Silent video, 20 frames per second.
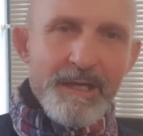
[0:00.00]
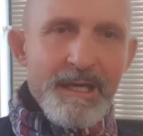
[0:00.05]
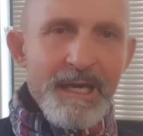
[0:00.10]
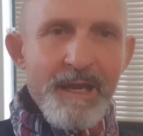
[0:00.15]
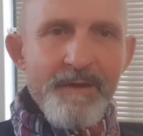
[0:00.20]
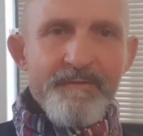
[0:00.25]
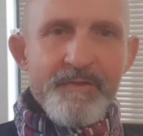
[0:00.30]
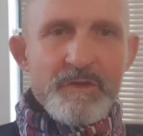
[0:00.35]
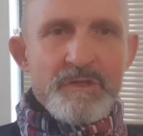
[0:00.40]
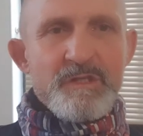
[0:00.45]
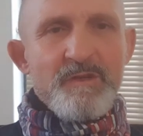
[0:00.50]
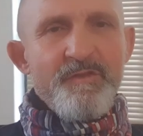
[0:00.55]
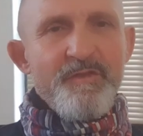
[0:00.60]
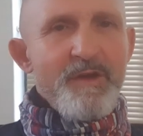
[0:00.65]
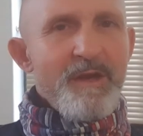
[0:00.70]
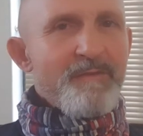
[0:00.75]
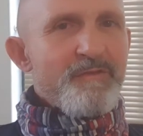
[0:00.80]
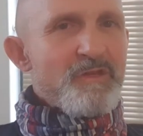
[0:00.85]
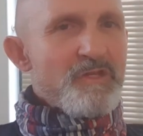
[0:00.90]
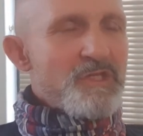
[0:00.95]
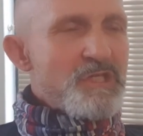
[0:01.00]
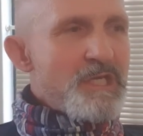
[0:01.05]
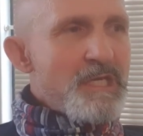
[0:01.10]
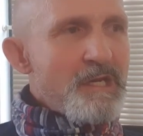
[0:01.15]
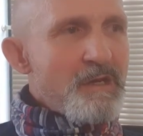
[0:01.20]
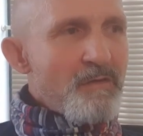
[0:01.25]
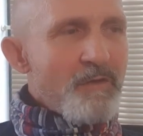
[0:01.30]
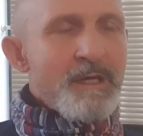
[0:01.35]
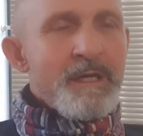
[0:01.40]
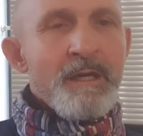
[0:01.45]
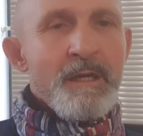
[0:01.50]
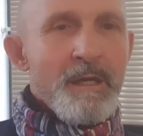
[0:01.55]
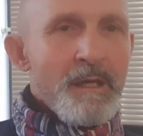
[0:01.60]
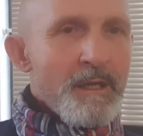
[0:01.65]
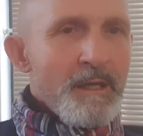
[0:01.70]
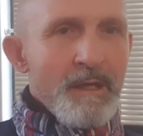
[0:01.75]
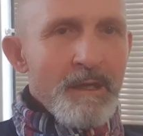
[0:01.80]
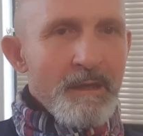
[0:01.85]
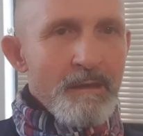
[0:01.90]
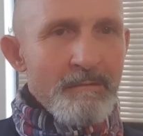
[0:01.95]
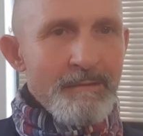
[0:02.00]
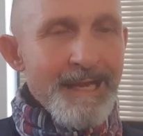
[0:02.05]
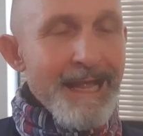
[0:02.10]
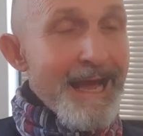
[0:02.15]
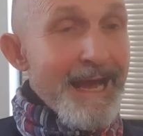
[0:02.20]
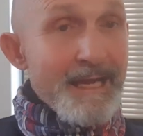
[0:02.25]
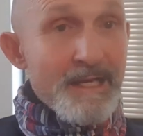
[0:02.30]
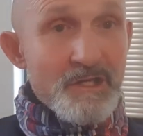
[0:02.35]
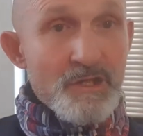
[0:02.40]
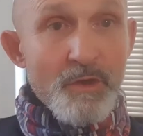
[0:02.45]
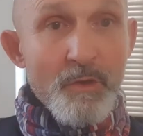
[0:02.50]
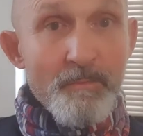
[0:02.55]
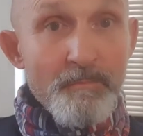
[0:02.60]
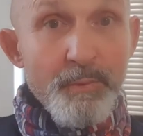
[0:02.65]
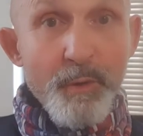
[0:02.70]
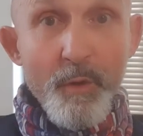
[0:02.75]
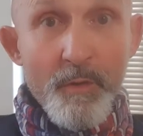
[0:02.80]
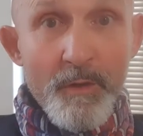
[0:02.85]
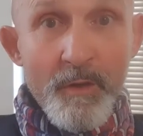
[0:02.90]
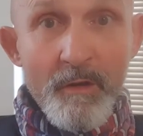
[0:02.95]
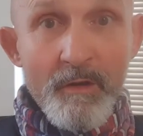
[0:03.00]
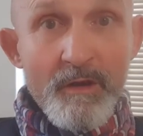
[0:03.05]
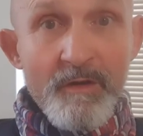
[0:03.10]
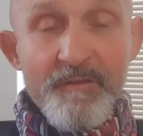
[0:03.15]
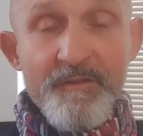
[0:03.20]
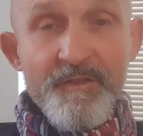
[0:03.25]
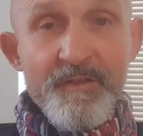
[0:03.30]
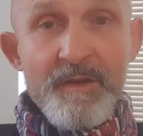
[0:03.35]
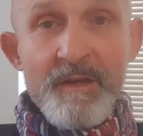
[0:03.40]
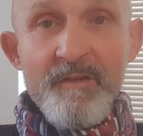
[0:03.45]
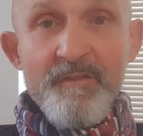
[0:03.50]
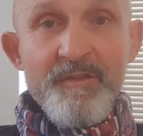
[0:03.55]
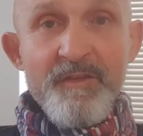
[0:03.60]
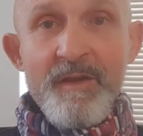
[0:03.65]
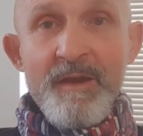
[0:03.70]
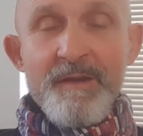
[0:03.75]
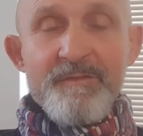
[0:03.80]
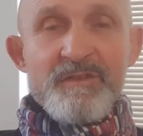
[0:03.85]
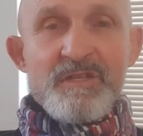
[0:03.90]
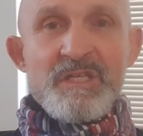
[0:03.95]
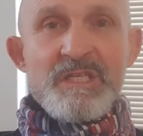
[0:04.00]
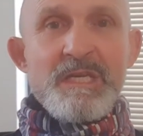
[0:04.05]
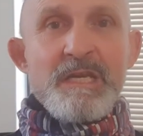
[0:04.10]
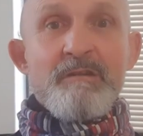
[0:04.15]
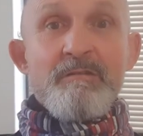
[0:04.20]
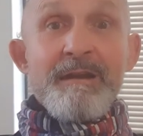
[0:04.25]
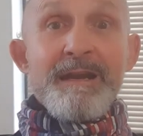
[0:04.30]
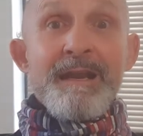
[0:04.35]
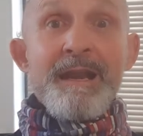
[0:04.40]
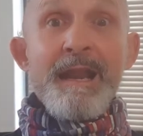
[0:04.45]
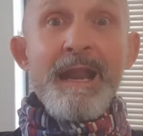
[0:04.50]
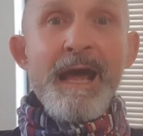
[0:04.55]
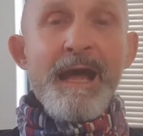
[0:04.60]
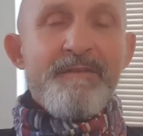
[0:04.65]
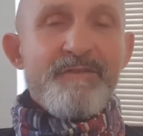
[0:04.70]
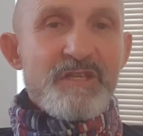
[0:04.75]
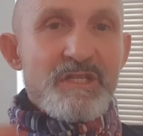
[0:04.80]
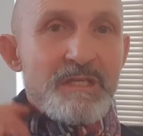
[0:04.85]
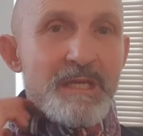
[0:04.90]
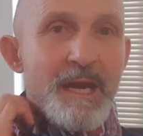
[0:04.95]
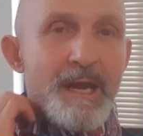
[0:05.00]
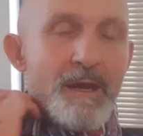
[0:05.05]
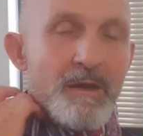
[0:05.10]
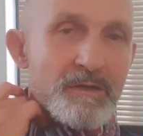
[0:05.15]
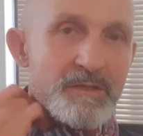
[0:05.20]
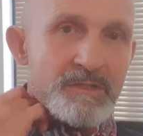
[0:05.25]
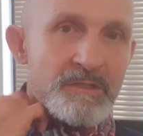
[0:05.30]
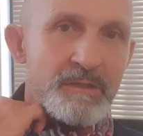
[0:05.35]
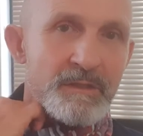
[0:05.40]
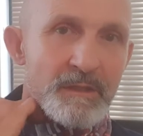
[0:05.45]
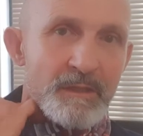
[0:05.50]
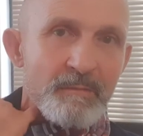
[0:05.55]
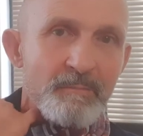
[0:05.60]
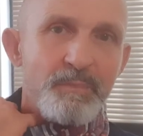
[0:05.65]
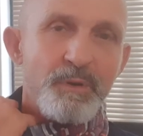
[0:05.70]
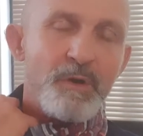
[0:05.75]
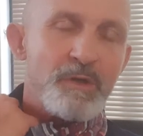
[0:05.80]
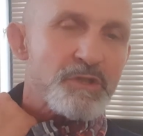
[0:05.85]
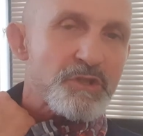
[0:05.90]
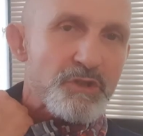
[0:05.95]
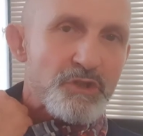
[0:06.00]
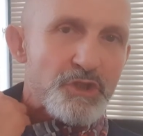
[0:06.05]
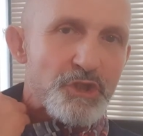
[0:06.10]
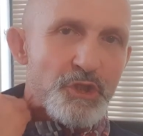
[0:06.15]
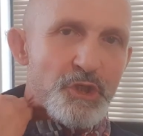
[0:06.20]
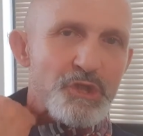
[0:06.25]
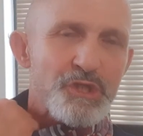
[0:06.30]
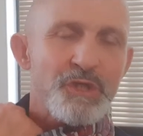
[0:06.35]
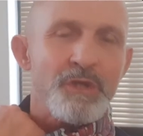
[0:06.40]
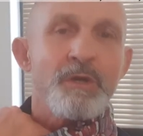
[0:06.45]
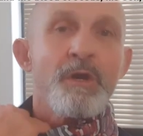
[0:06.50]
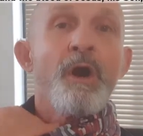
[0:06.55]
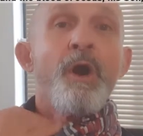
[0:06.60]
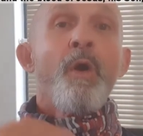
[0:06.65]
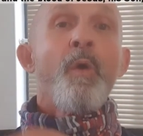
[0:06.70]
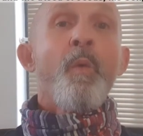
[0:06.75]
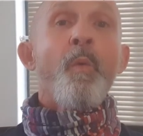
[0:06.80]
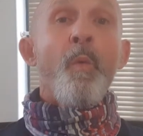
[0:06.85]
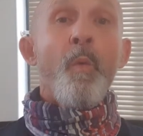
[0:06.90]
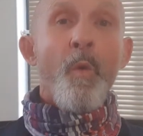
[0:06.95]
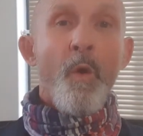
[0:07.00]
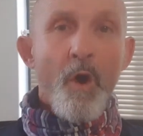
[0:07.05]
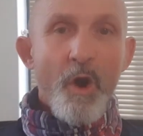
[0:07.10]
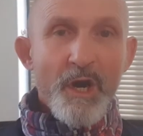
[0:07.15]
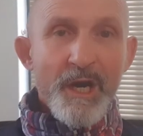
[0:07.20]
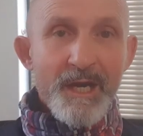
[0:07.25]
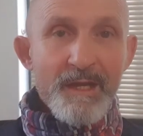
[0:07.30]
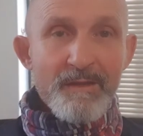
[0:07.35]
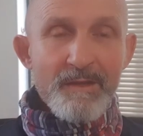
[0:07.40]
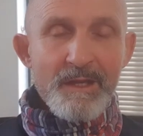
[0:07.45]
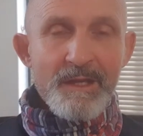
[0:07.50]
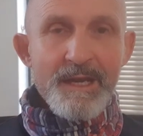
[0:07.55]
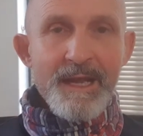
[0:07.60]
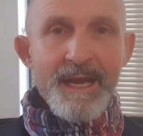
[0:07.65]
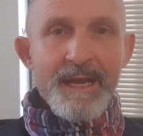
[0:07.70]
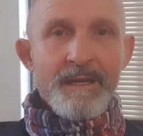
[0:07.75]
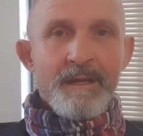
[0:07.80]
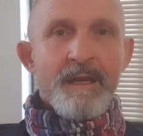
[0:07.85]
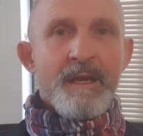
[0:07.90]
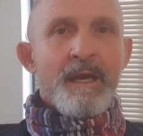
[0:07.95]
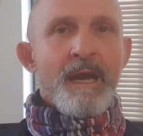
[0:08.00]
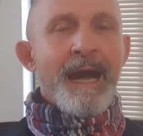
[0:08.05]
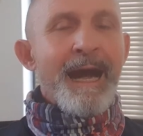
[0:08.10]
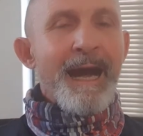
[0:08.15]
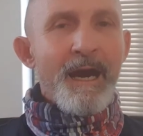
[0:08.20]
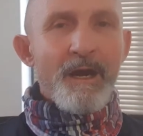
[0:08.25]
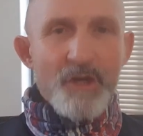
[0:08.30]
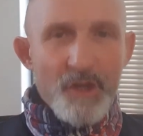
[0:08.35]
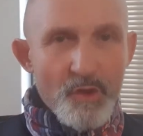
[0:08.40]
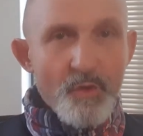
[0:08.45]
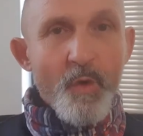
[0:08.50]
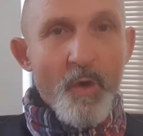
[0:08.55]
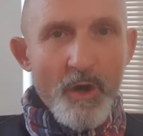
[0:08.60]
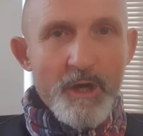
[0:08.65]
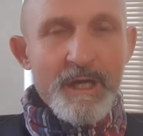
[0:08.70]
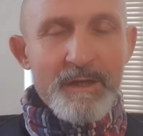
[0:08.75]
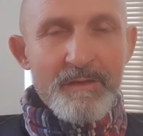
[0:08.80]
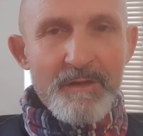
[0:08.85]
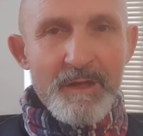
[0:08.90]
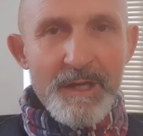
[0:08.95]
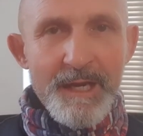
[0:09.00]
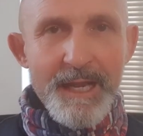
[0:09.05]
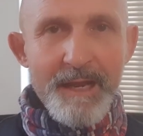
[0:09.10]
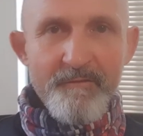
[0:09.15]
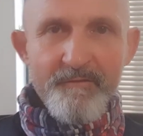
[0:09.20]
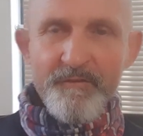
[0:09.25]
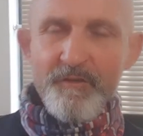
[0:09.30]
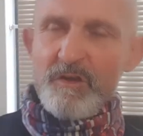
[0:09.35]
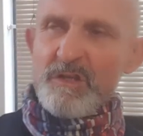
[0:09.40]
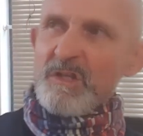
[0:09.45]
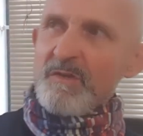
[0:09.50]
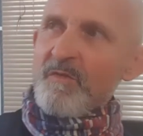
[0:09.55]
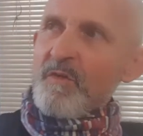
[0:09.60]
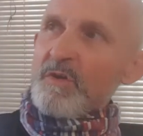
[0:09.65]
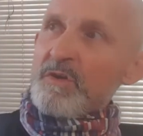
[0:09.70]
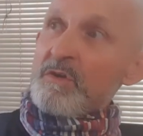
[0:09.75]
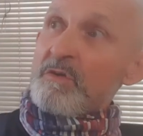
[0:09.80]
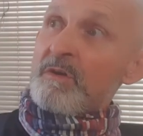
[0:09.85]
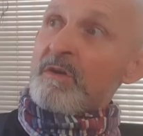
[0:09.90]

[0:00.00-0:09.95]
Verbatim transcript: lovers, if you have secret likes on pornography, if you have secret lifestyles, prostitution, walk in the light. How do you walk in the light? First of all, you